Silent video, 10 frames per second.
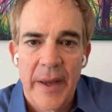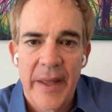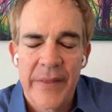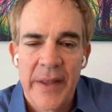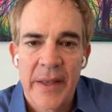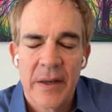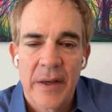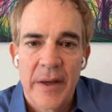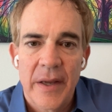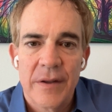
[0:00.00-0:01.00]
And then
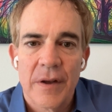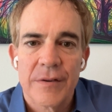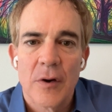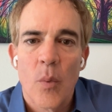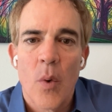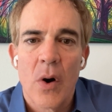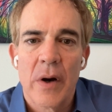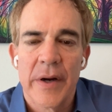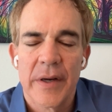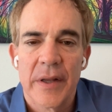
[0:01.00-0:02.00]
he's also
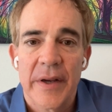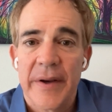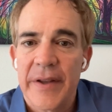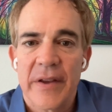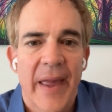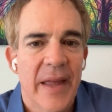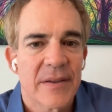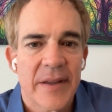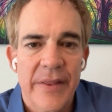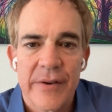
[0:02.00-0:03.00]
warned, you can't
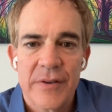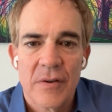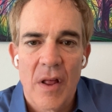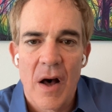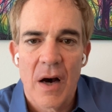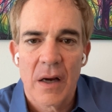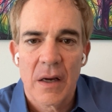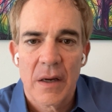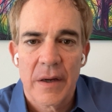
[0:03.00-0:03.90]
stay there too long.